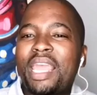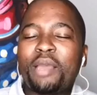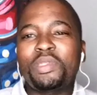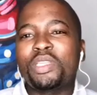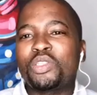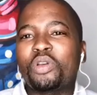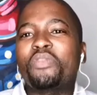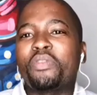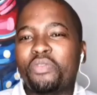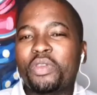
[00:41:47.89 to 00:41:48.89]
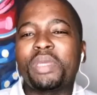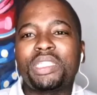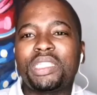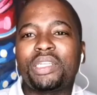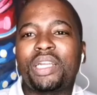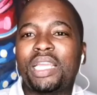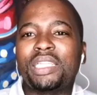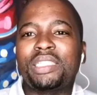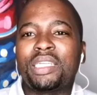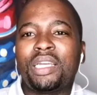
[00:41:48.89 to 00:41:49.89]
the absence of infirmity,
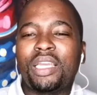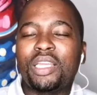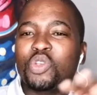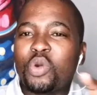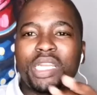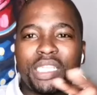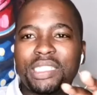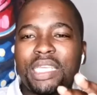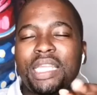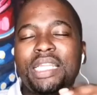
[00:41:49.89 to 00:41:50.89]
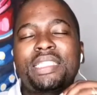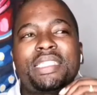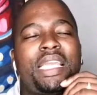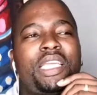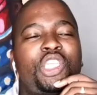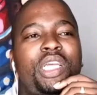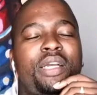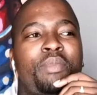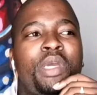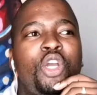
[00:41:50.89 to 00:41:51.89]
right? It's holistic yeah. in its nature.